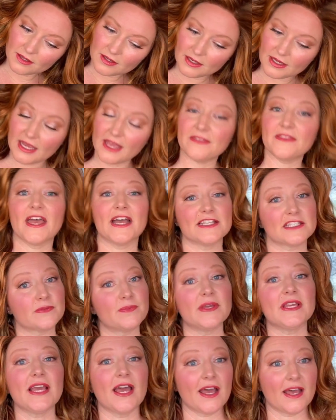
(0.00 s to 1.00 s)
And that's
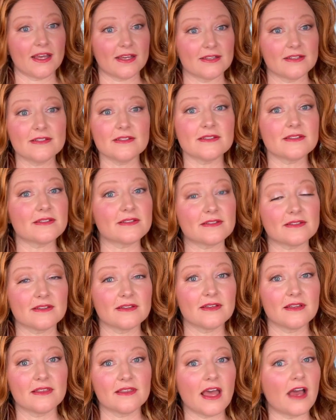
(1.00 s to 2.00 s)
because
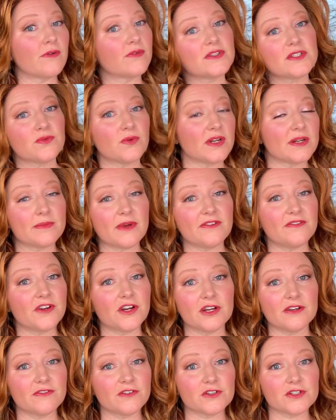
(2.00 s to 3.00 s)
that was one of my
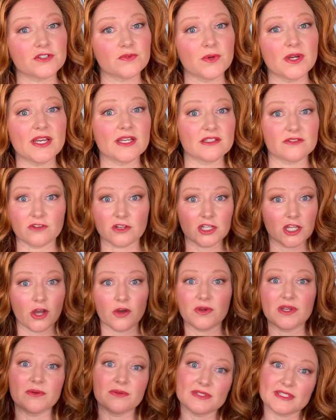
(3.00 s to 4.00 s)
very first wigs.
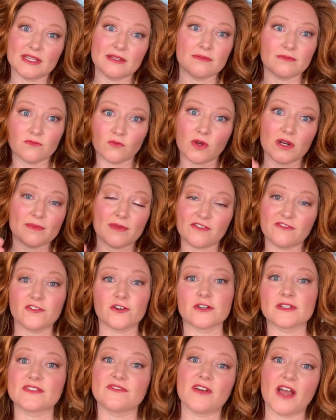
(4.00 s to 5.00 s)
Chloe was in one of my
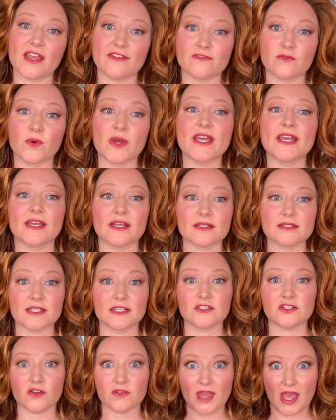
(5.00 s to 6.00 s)
first 5 wigs,
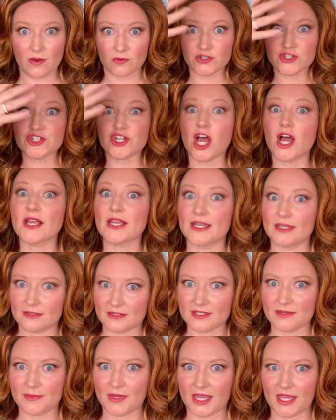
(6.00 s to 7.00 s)
and so that was shocking
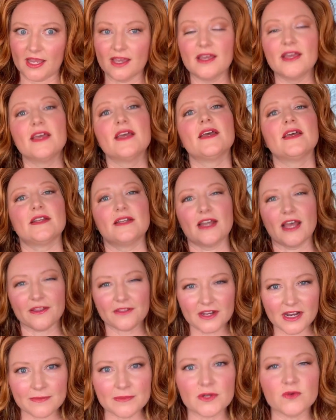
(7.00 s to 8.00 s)
to me. Now
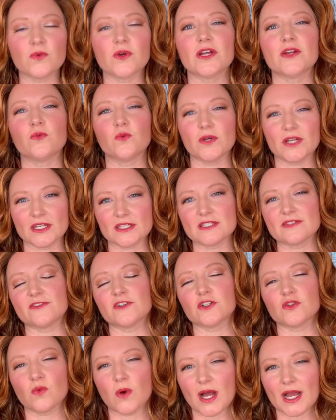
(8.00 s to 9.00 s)
that I've been wearing wigs for
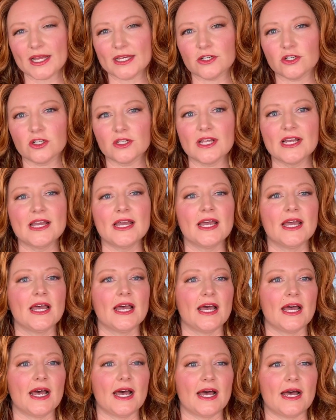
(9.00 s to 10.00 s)
a while,
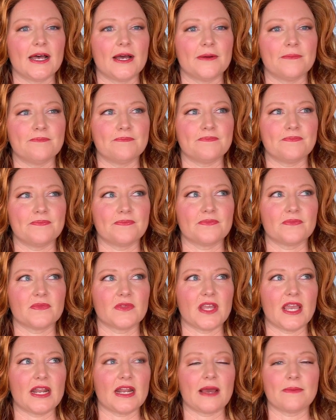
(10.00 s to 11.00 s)
and
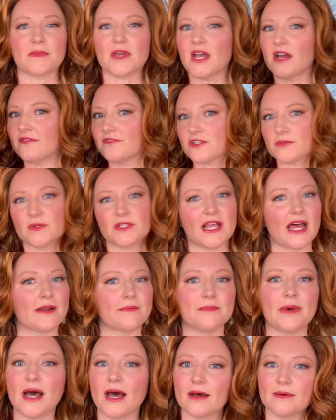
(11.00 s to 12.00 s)
I'm comfortable out in
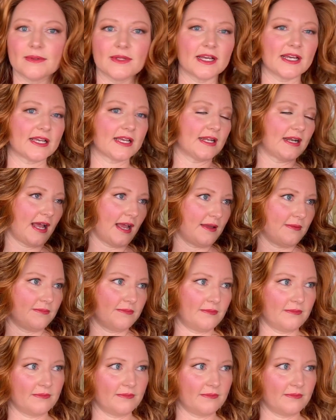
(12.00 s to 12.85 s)
public, and I